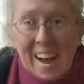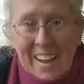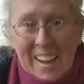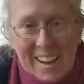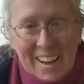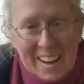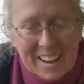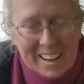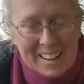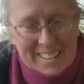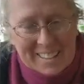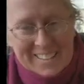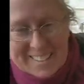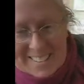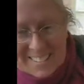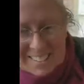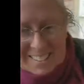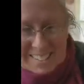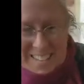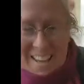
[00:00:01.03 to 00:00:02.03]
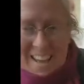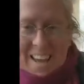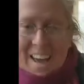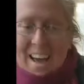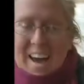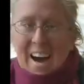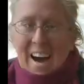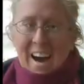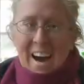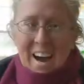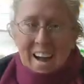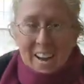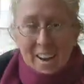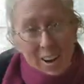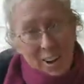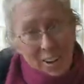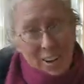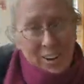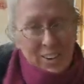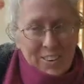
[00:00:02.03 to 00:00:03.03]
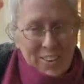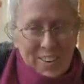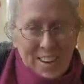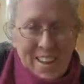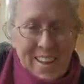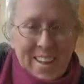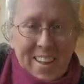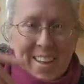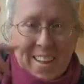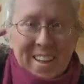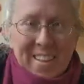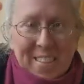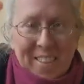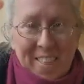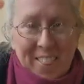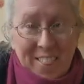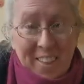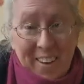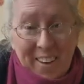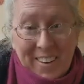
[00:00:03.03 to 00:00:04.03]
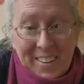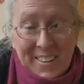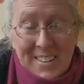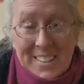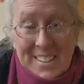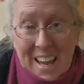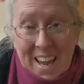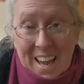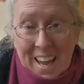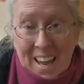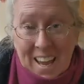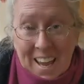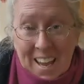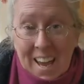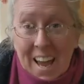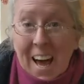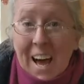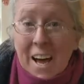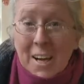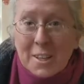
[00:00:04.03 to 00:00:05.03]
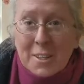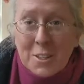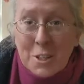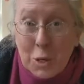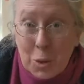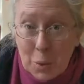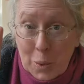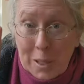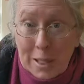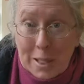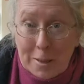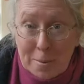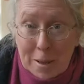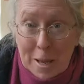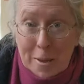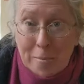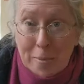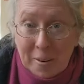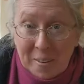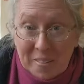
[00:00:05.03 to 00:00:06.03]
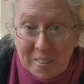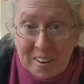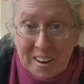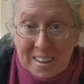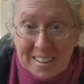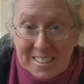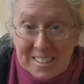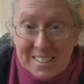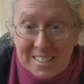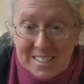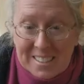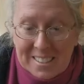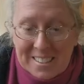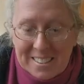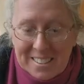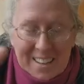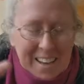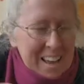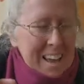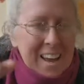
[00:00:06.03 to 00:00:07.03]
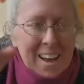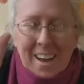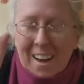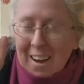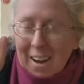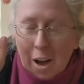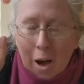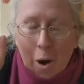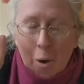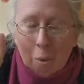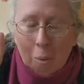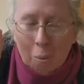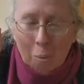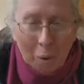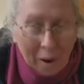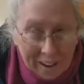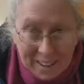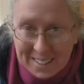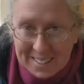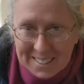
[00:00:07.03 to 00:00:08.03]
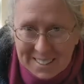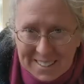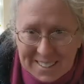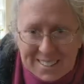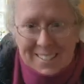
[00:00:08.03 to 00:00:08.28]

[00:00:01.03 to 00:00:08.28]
Hi guys! I heard that there's a toilet paper crisis. What?